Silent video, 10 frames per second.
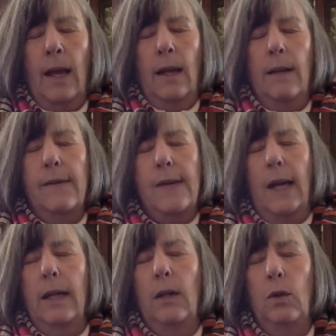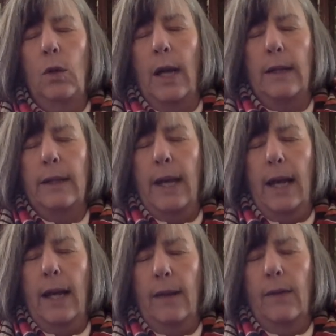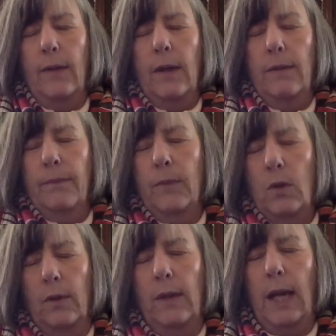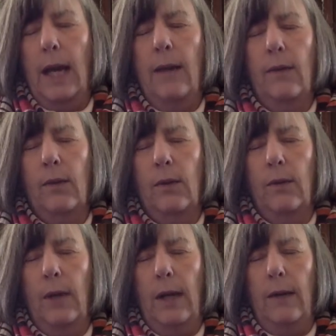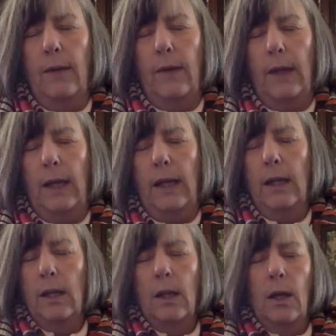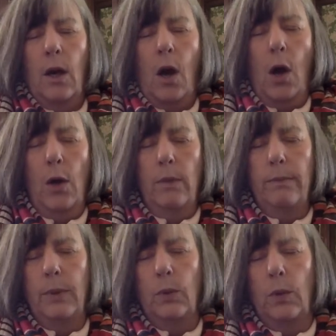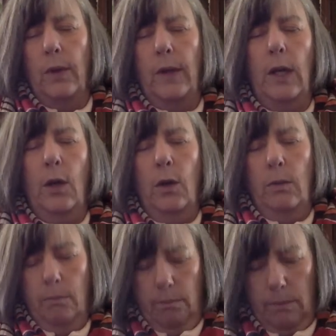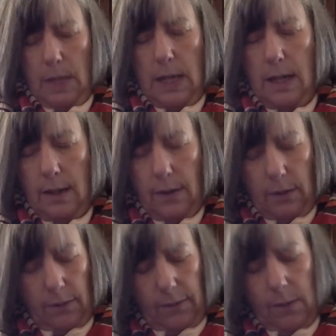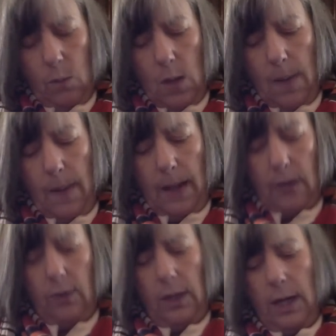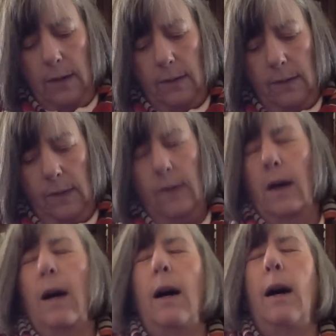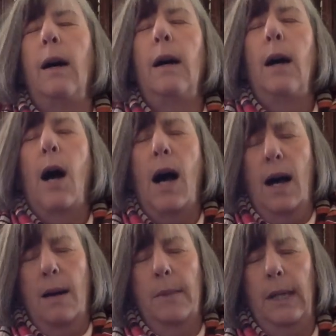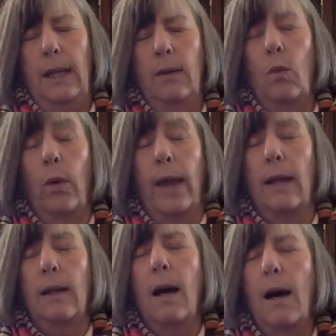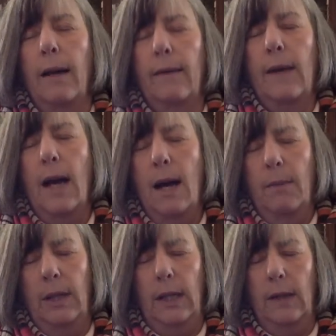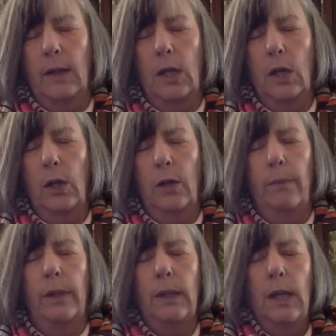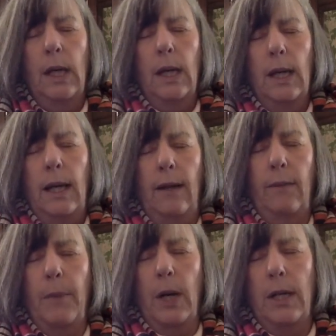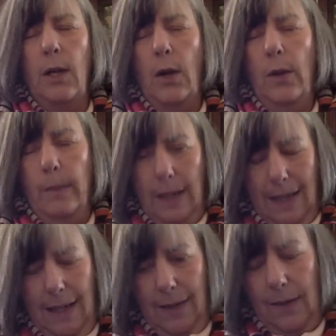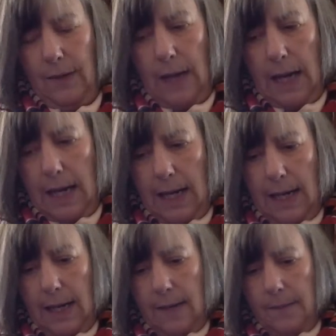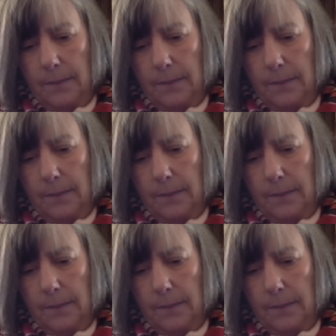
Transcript: let's take a look at Cancer. Of course, Cancer is the home builder, the home, uh, someone that creates uh, harmony or that likes harmony in the home. But it's by no means a,